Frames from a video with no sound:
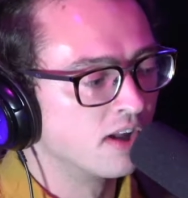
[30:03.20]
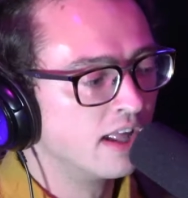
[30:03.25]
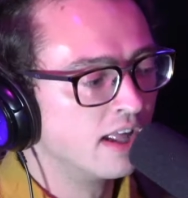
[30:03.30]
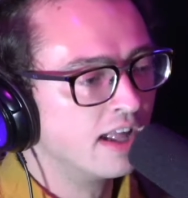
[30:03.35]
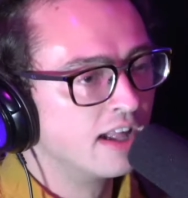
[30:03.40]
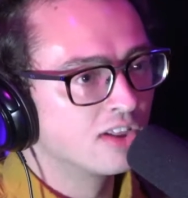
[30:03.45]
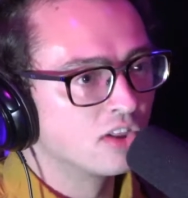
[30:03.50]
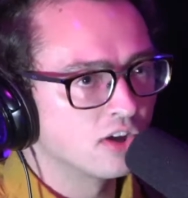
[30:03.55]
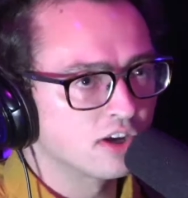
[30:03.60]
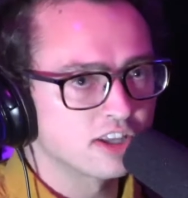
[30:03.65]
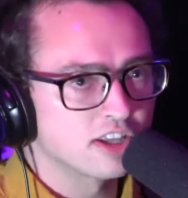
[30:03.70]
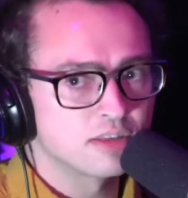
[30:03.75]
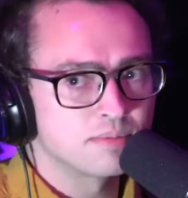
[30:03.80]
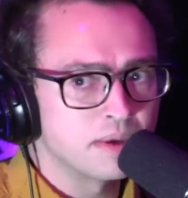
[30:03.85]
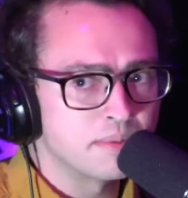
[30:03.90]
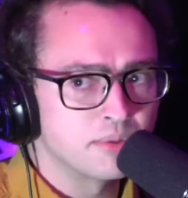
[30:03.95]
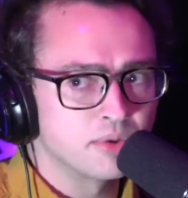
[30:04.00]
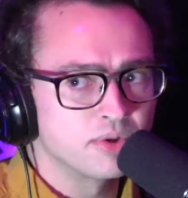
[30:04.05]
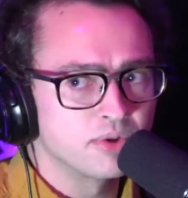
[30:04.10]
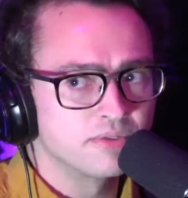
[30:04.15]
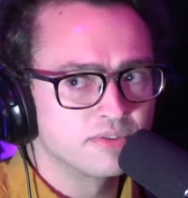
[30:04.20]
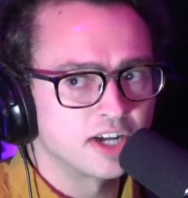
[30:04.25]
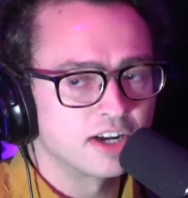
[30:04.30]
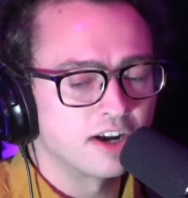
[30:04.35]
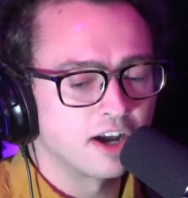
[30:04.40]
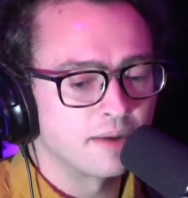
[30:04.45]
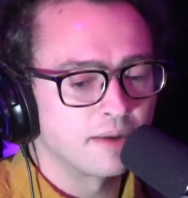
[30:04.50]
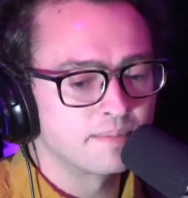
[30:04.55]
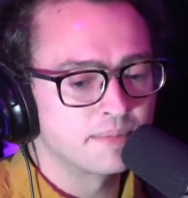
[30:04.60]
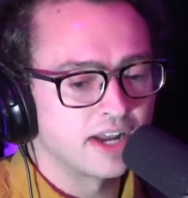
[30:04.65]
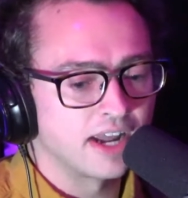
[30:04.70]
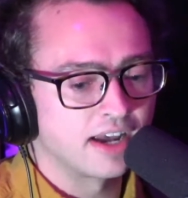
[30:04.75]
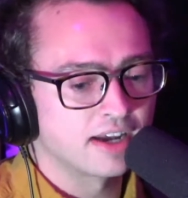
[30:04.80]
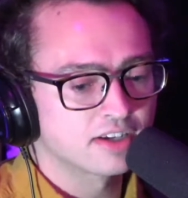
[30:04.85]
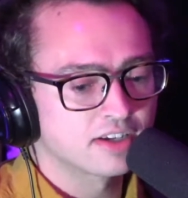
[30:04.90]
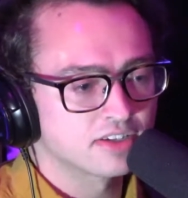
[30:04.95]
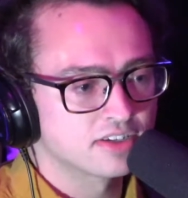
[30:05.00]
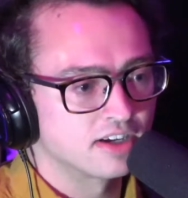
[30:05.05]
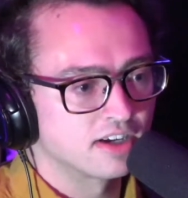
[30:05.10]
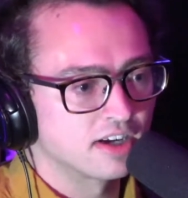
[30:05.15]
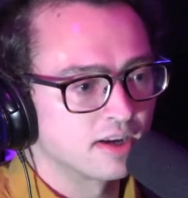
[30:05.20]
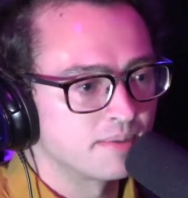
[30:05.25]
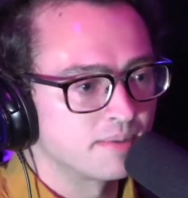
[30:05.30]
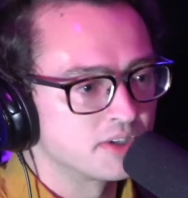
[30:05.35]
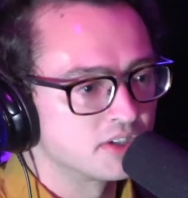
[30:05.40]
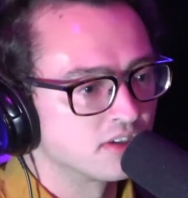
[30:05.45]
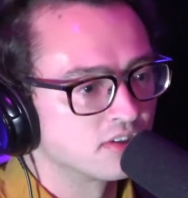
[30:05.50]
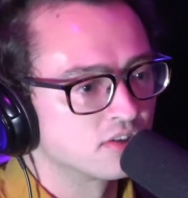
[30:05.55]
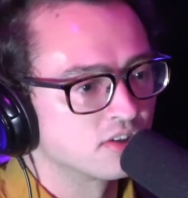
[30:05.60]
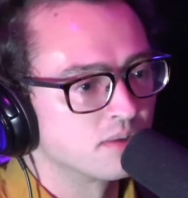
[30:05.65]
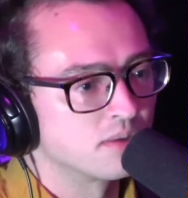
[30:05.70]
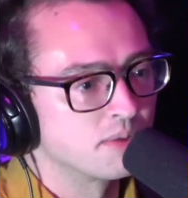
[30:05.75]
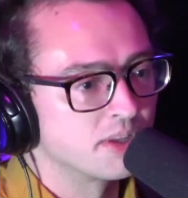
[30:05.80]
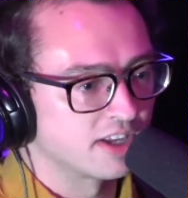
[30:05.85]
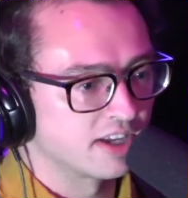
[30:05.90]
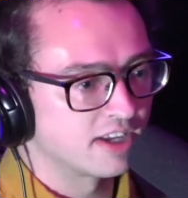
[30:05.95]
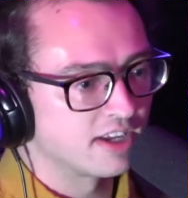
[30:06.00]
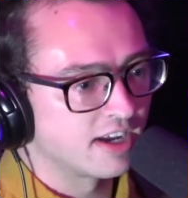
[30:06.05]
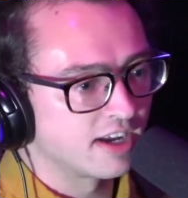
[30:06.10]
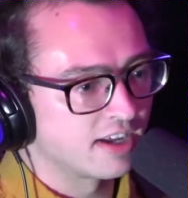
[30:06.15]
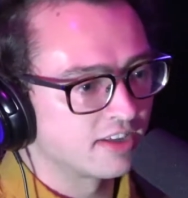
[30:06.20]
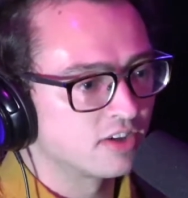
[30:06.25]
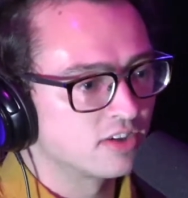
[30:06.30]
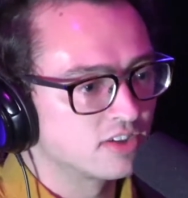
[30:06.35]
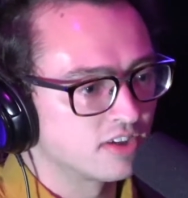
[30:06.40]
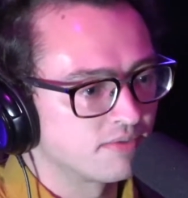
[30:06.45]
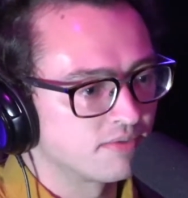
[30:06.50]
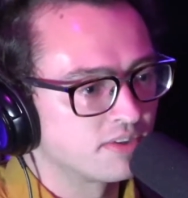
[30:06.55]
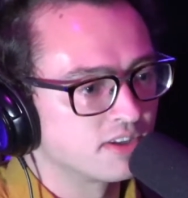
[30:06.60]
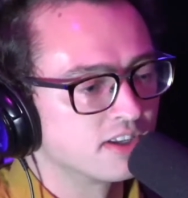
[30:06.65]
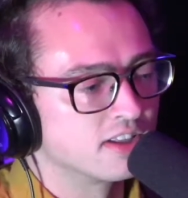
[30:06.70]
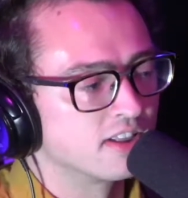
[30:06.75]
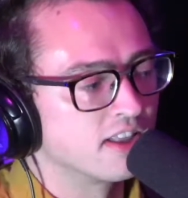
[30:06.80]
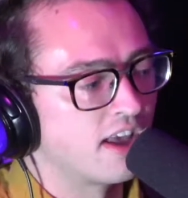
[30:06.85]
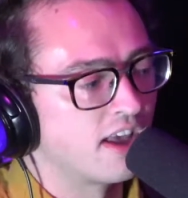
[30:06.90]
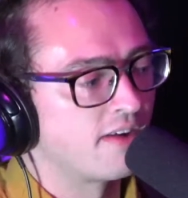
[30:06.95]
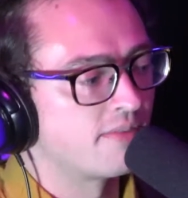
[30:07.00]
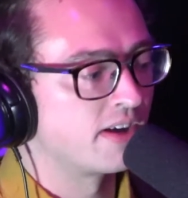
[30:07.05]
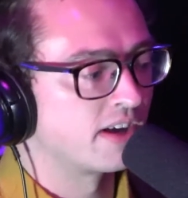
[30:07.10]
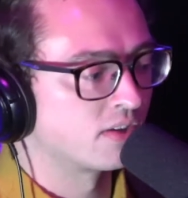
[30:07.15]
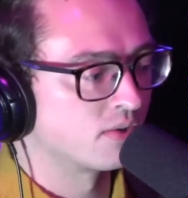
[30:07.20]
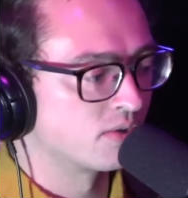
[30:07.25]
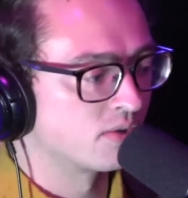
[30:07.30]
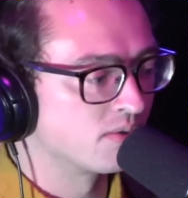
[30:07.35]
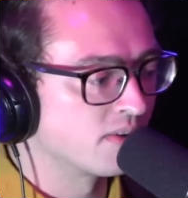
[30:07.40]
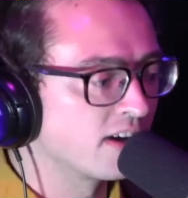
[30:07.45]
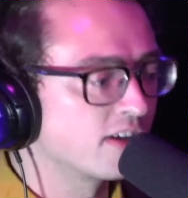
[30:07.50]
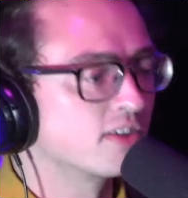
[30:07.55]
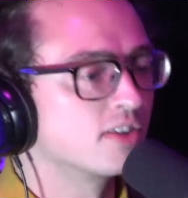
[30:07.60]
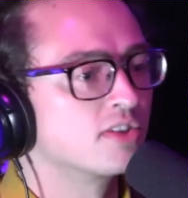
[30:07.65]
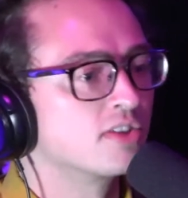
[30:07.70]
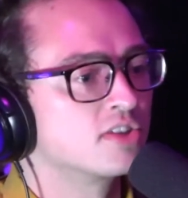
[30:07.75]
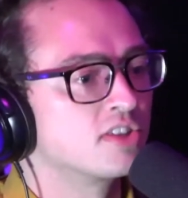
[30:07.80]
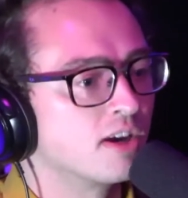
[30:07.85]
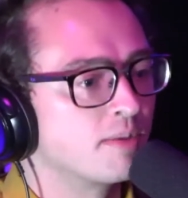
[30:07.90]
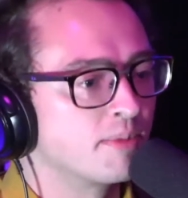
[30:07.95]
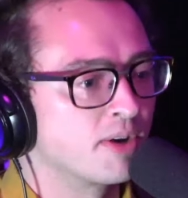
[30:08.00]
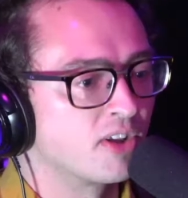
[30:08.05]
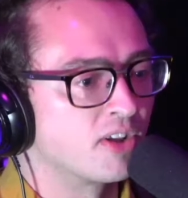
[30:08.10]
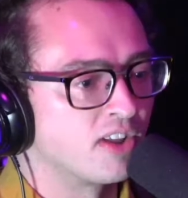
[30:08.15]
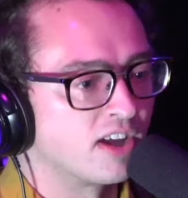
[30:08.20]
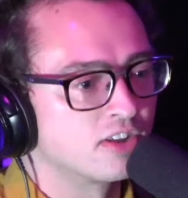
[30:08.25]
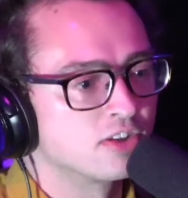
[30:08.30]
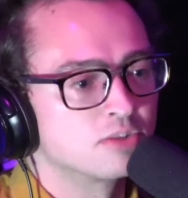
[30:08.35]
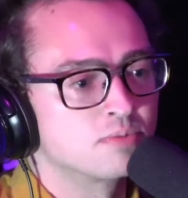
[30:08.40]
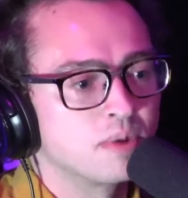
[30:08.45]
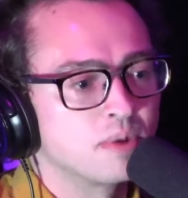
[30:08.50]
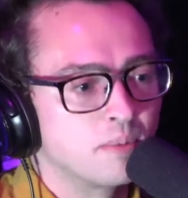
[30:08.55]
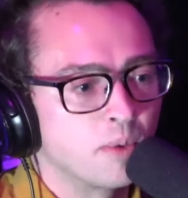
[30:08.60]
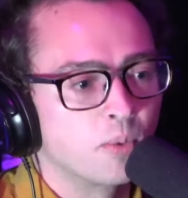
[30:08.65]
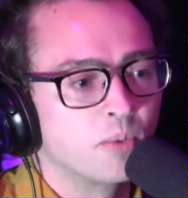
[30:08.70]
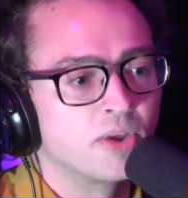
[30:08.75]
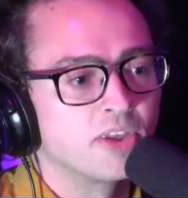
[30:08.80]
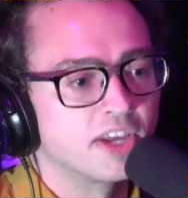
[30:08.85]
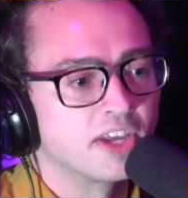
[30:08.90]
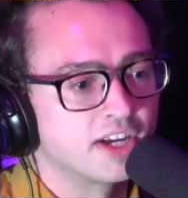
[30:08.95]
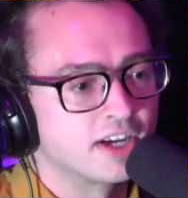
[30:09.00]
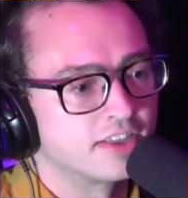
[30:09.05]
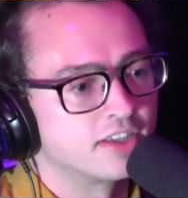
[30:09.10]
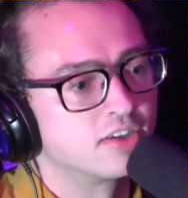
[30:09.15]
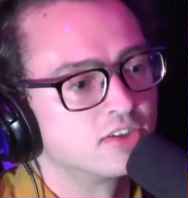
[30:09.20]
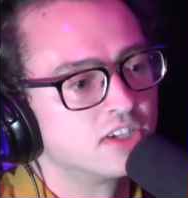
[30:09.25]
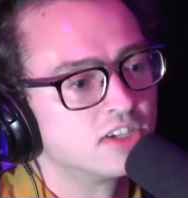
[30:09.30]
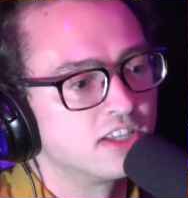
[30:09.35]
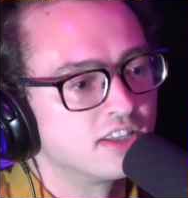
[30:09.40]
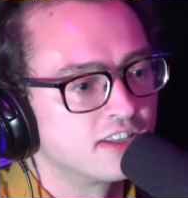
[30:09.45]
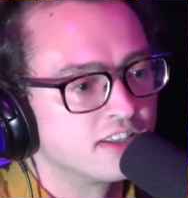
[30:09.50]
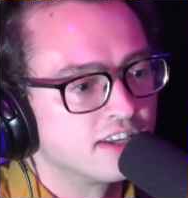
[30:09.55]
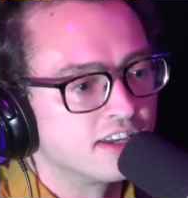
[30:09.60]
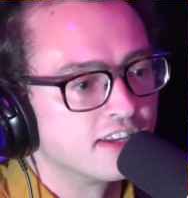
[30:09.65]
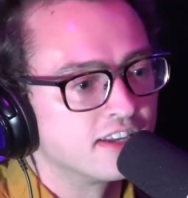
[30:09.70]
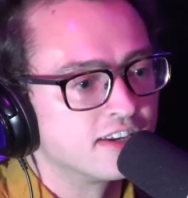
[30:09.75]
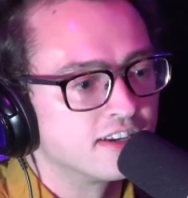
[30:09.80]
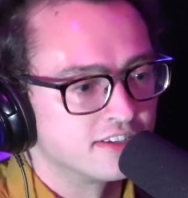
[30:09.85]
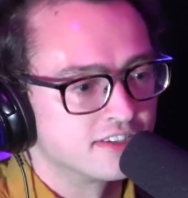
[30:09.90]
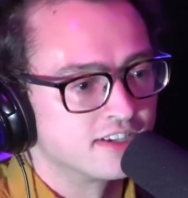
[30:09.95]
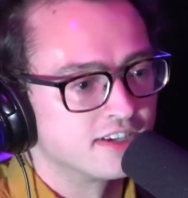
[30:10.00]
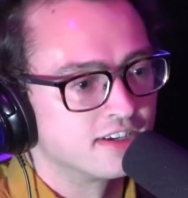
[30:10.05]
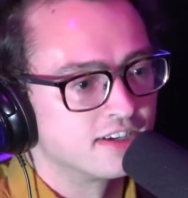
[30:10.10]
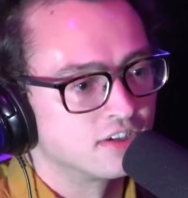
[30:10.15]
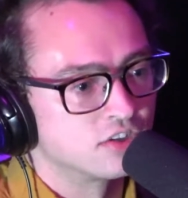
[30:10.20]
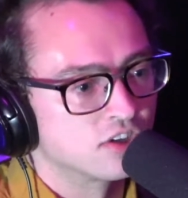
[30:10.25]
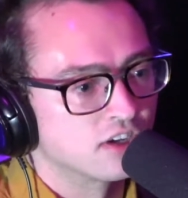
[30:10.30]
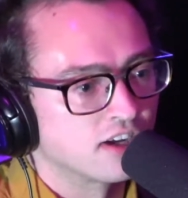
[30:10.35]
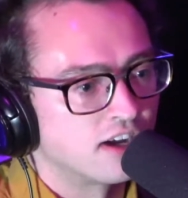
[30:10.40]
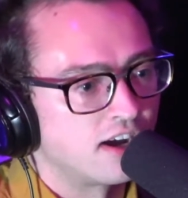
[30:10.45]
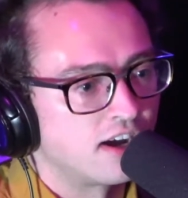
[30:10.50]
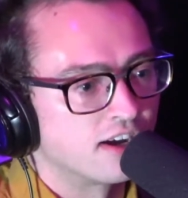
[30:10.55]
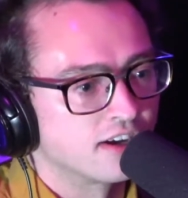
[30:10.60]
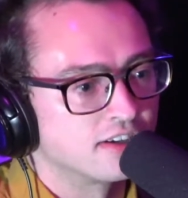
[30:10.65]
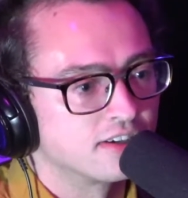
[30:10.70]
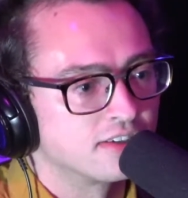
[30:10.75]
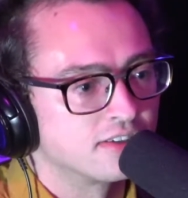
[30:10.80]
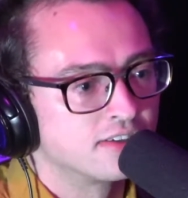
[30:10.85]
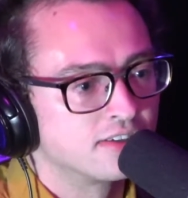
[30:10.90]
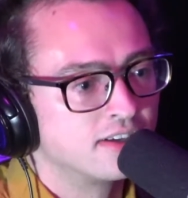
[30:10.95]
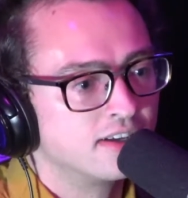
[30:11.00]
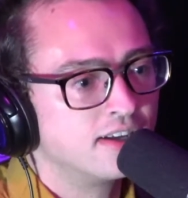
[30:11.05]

look at the people who have done Up Next on Comedy Central. I mean, like there are definitely Laugh Factory regulars there, but a lot of those people really cut their teeth in the indie scene in Chicago.